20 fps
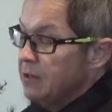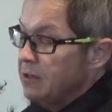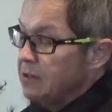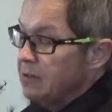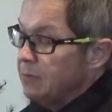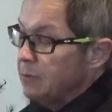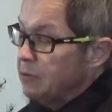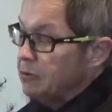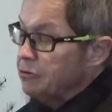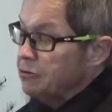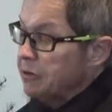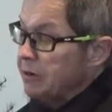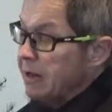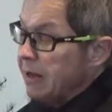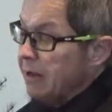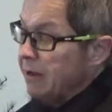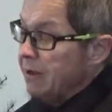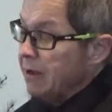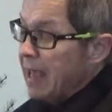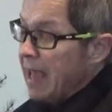the
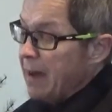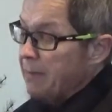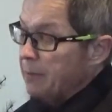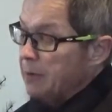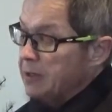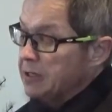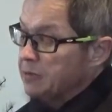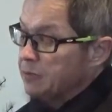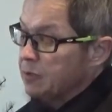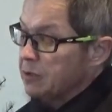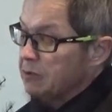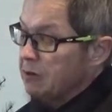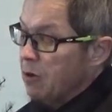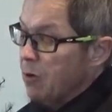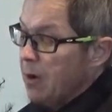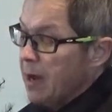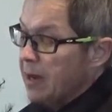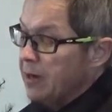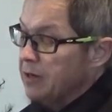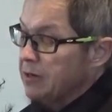burgeoning capitalists would
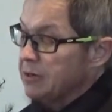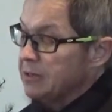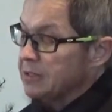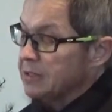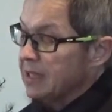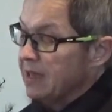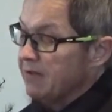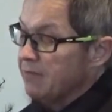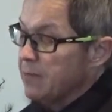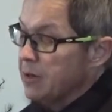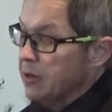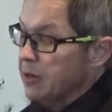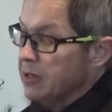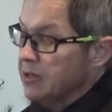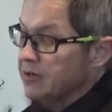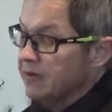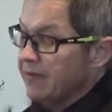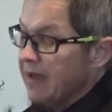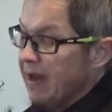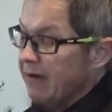go on to enslave
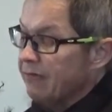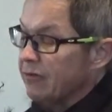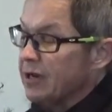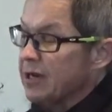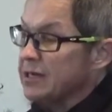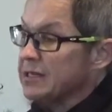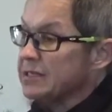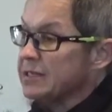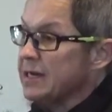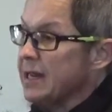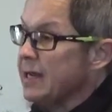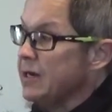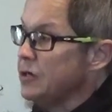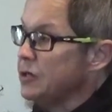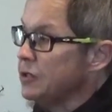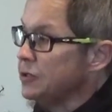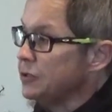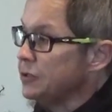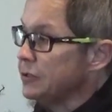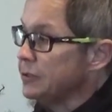millions of Africans and
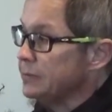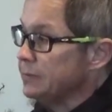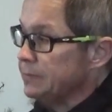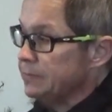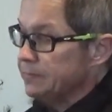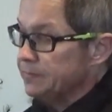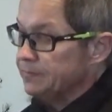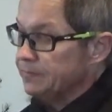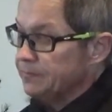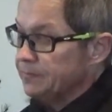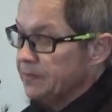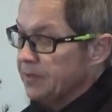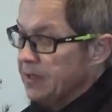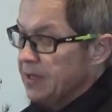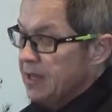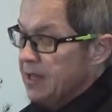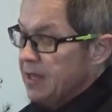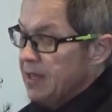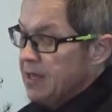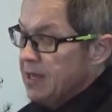Asians.
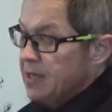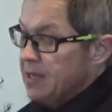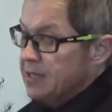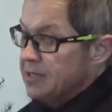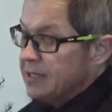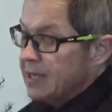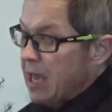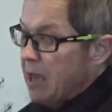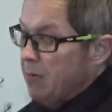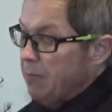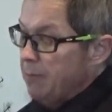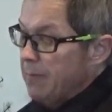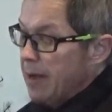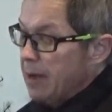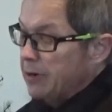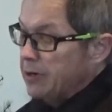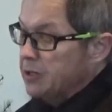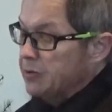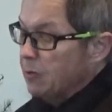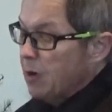Scalp
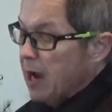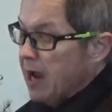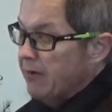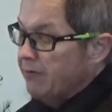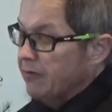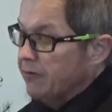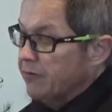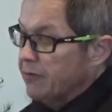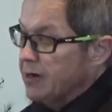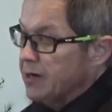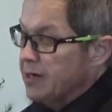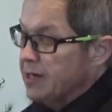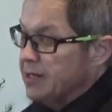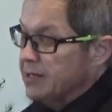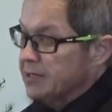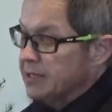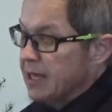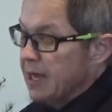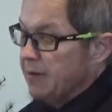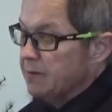bounties were offered for
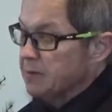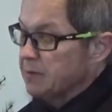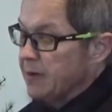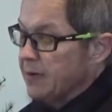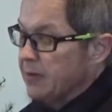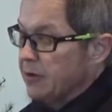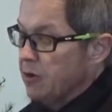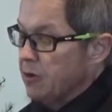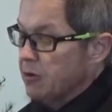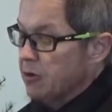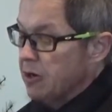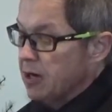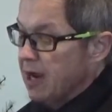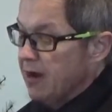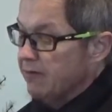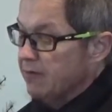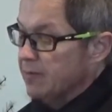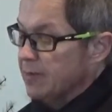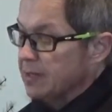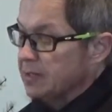Indian scalps by the local
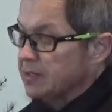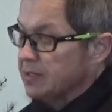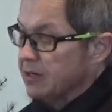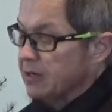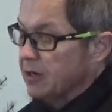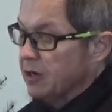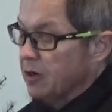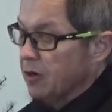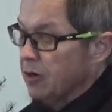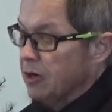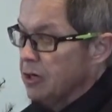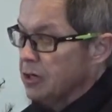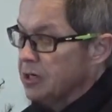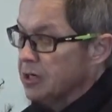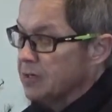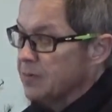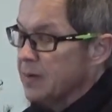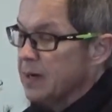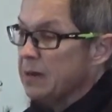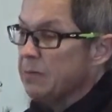governments to encourage
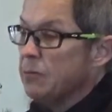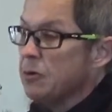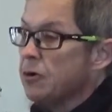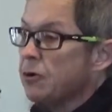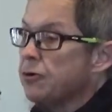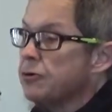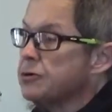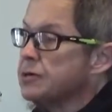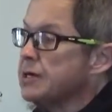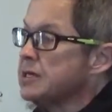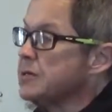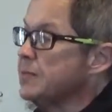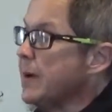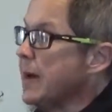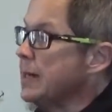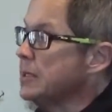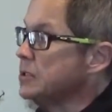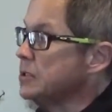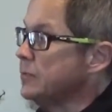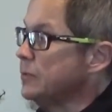as many murders as
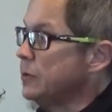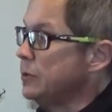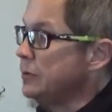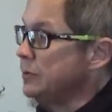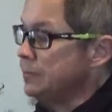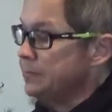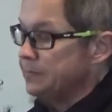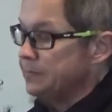possible.